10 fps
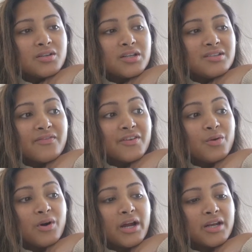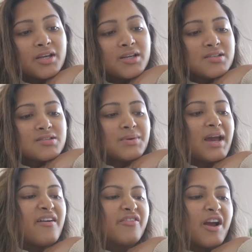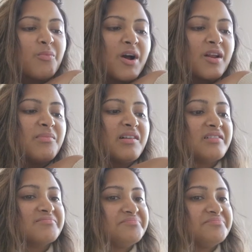and definitely wine because we have red wine, but